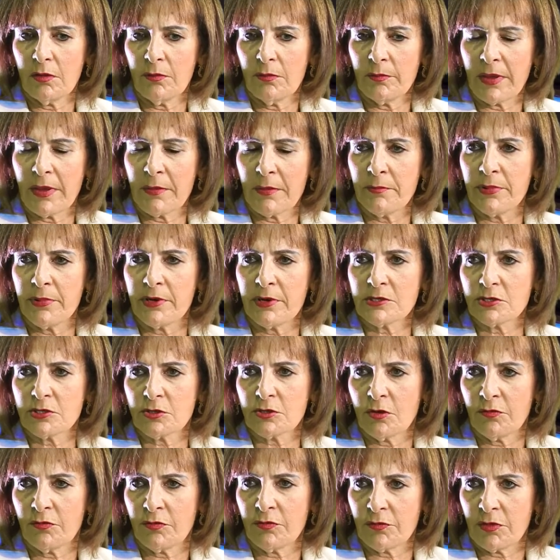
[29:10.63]
members
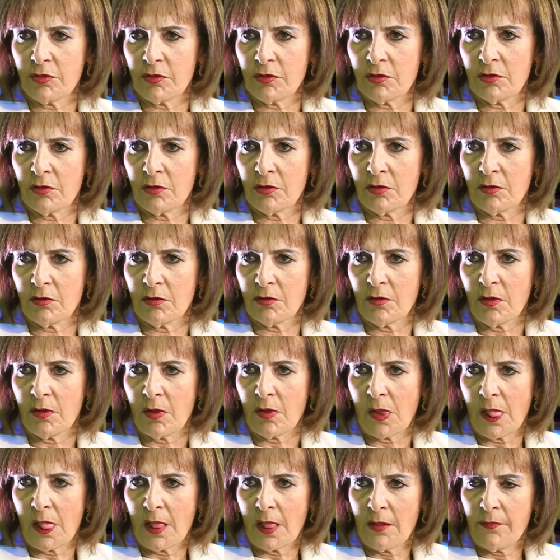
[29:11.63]
of the,
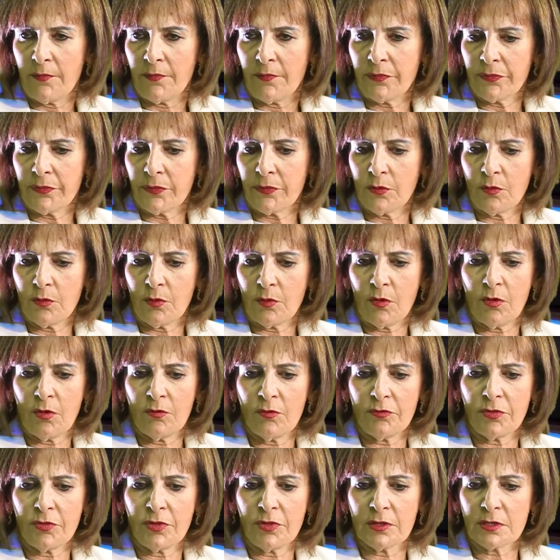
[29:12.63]
you know,
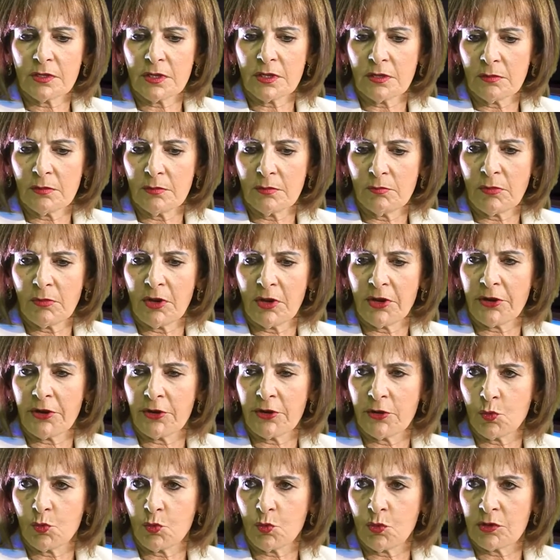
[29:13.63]
of the
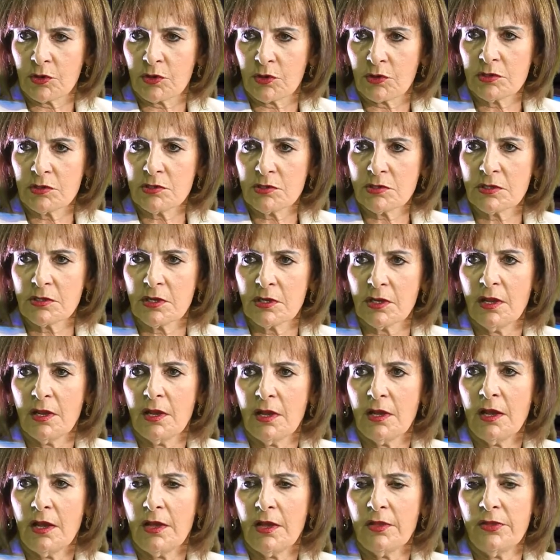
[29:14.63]
migrant workers,
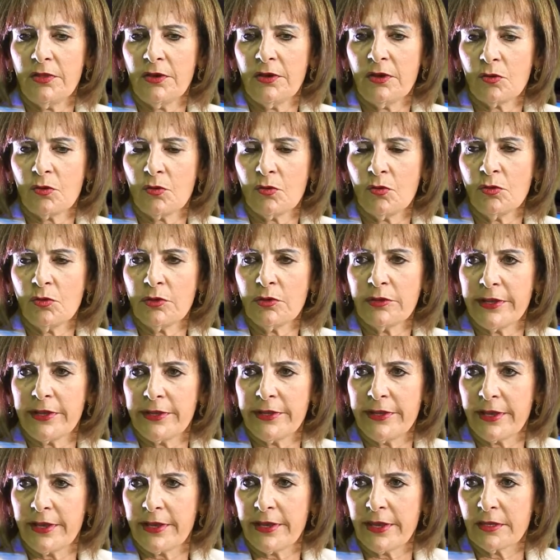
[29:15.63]
and they are all
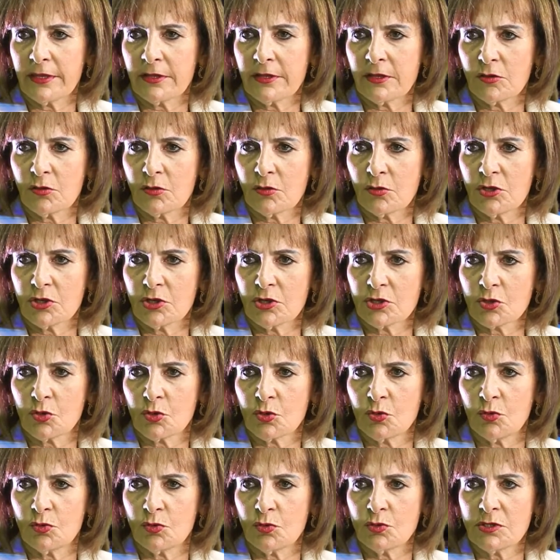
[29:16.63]
dedicated to this
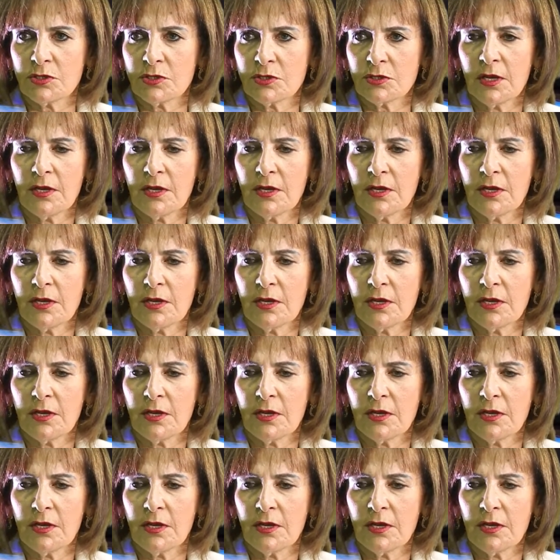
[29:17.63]
cause.